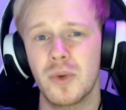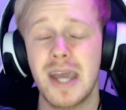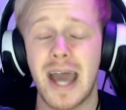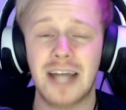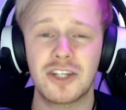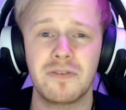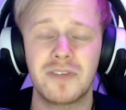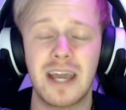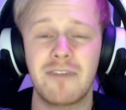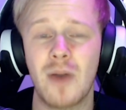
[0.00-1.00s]
And don't
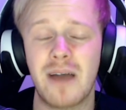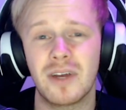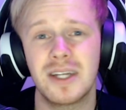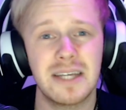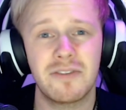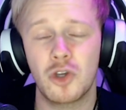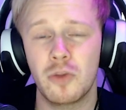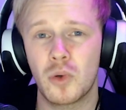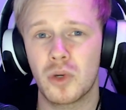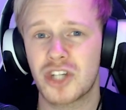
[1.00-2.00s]
forget, if you have an idea for Coop
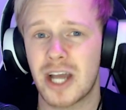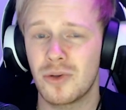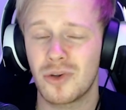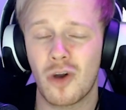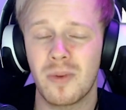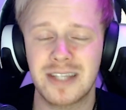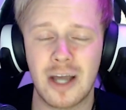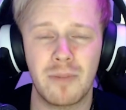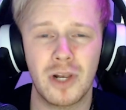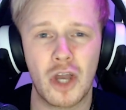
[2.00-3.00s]
Corner Chat, you can comment down
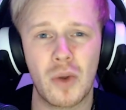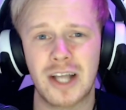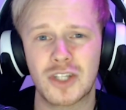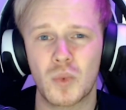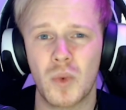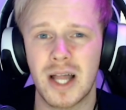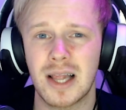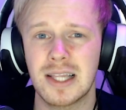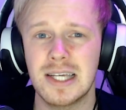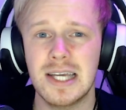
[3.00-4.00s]
below as
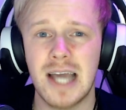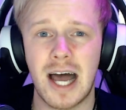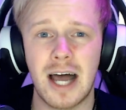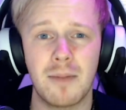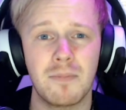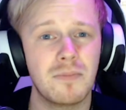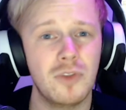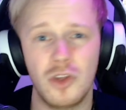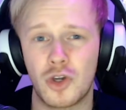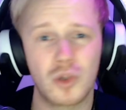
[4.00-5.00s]
well.
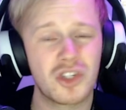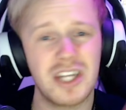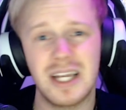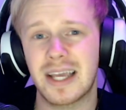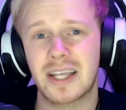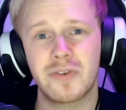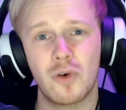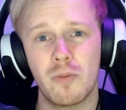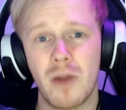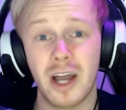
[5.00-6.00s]
You can also see links
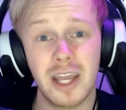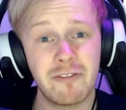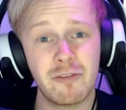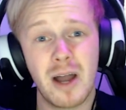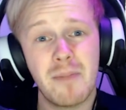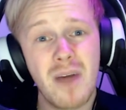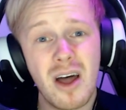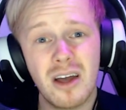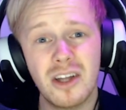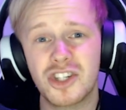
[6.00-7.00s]
for my
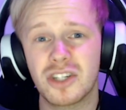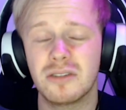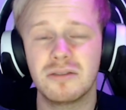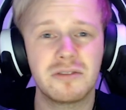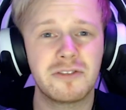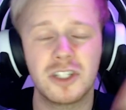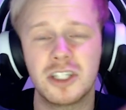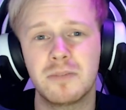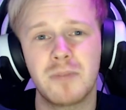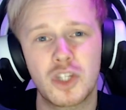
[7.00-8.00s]
merch and
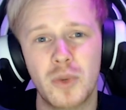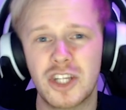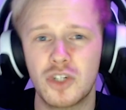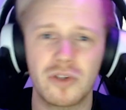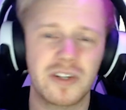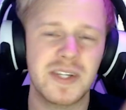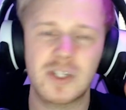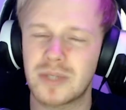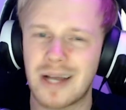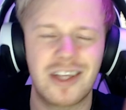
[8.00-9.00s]
for my Twitch. All the rest of it, it's all
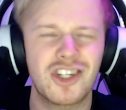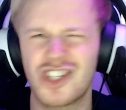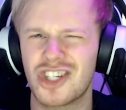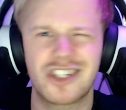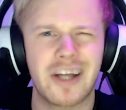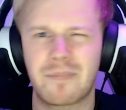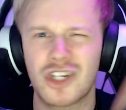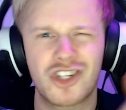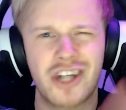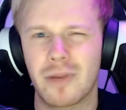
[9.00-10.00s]
down there. Just
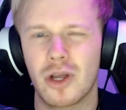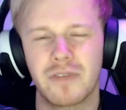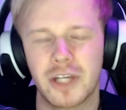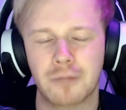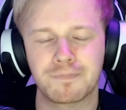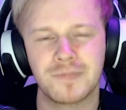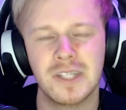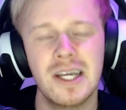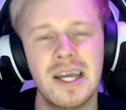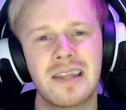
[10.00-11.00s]
check below the video.
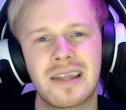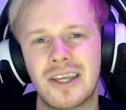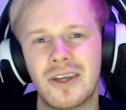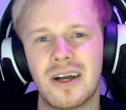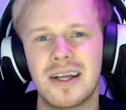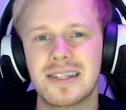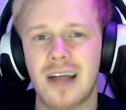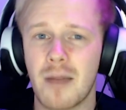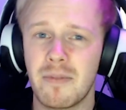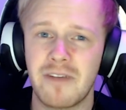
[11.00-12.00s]
Thank you, guys.
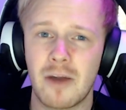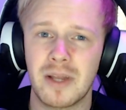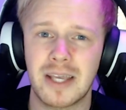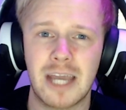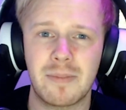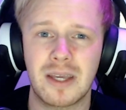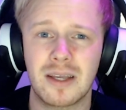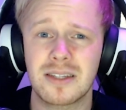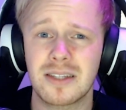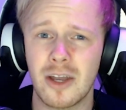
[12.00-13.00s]
I've been Fowl Play Gaming.
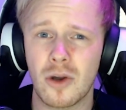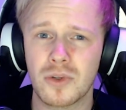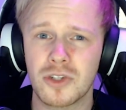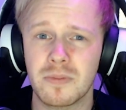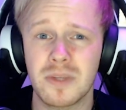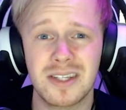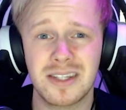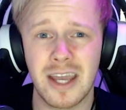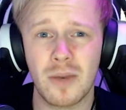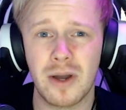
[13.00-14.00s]
Stay wholesome,
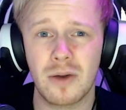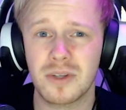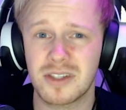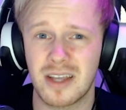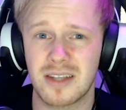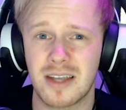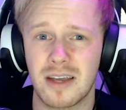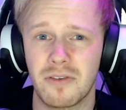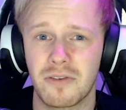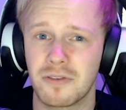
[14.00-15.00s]
stay well, stay safe.